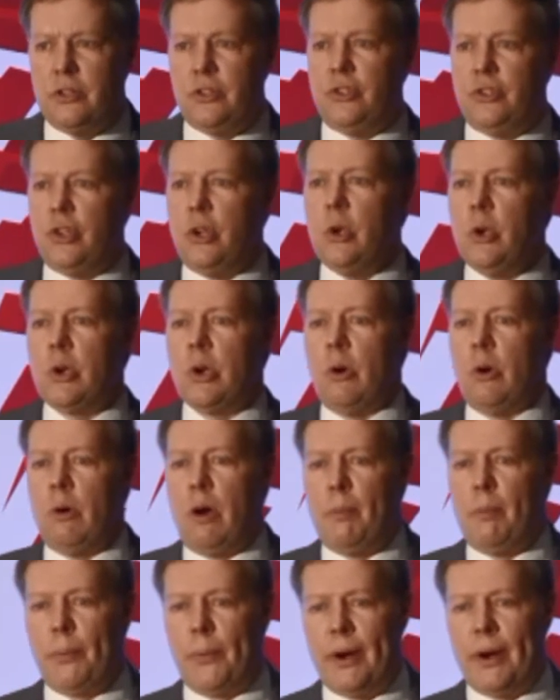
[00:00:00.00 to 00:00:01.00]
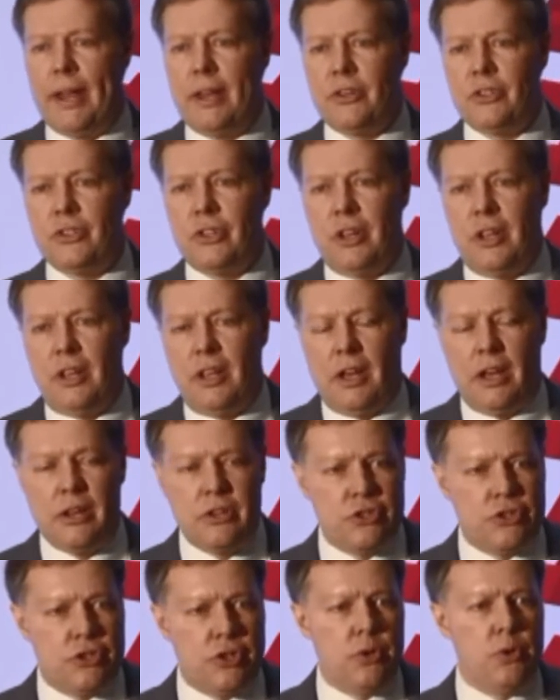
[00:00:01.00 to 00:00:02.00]
Do cooperate, and
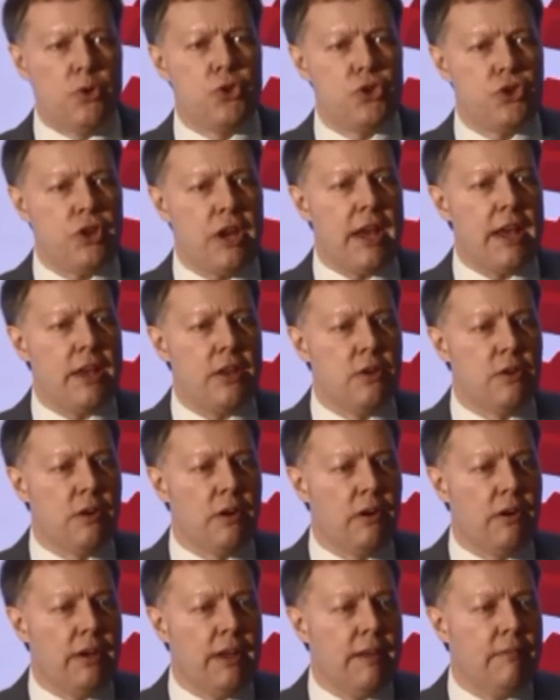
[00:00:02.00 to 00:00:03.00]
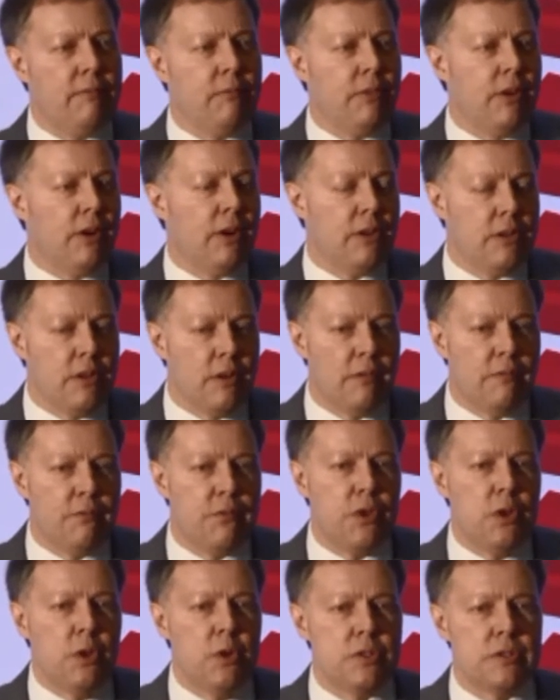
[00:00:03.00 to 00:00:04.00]
do share your
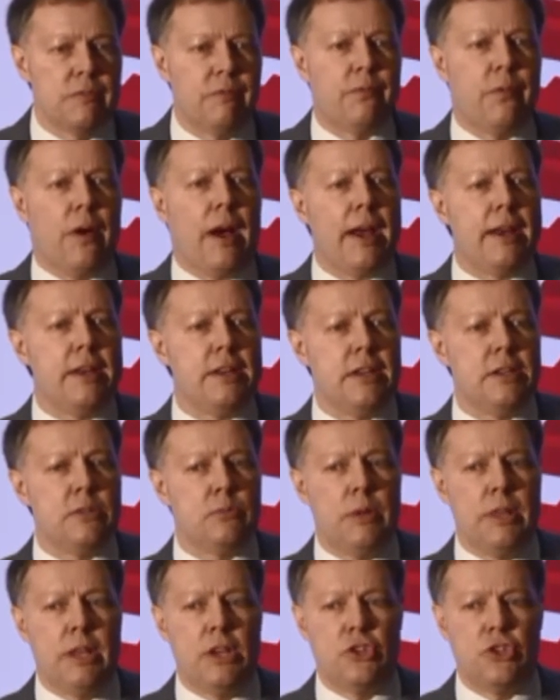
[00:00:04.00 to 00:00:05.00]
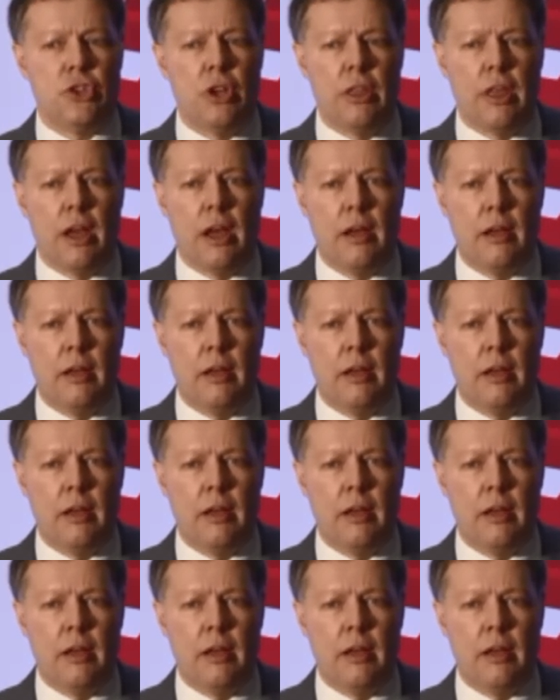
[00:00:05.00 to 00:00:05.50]
views and findings with each other,